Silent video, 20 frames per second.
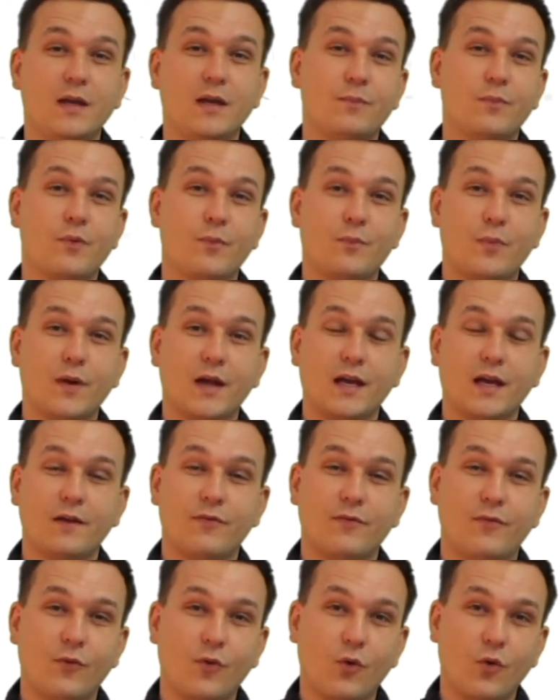prepared
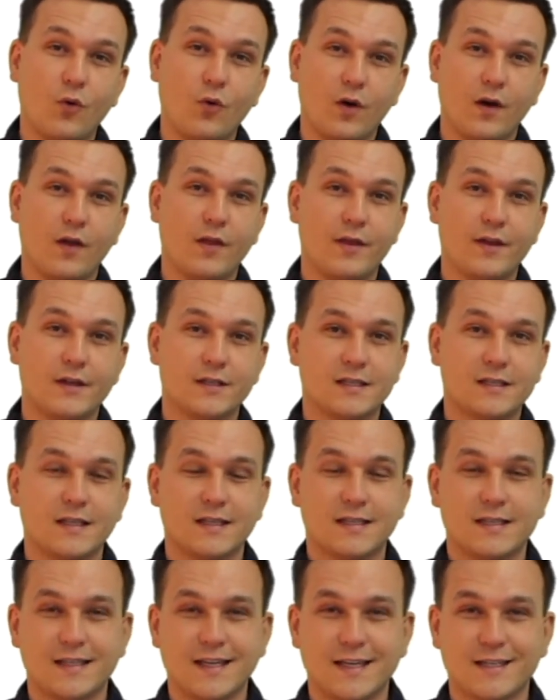for this
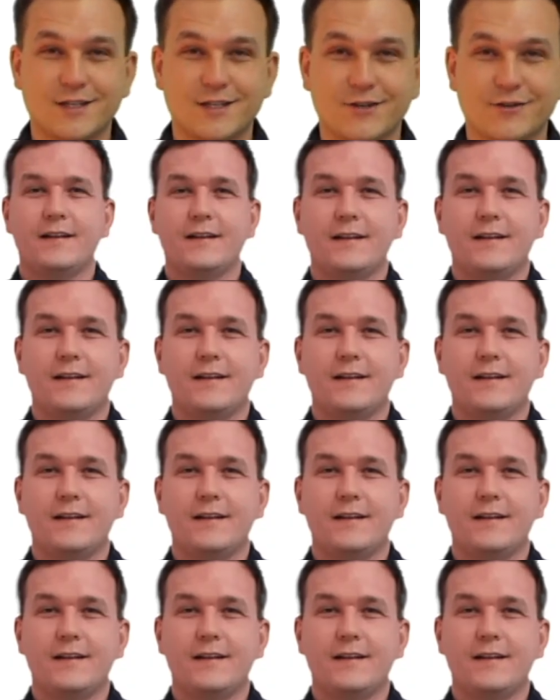session.